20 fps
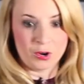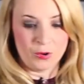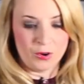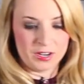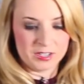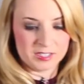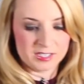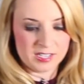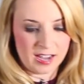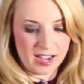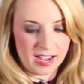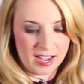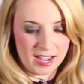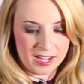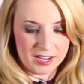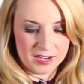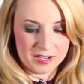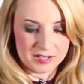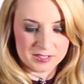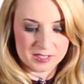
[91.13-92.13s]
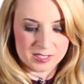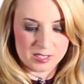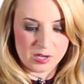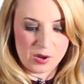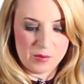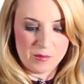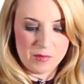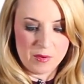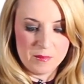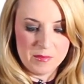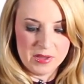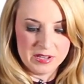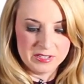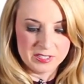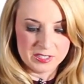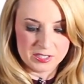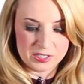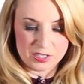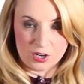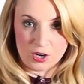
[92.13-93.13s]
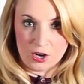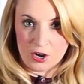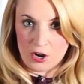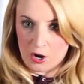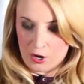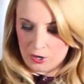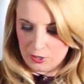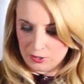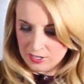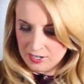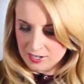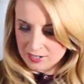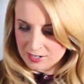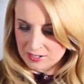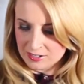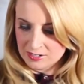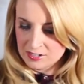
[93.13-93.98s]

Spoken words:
going to add some minced garlic,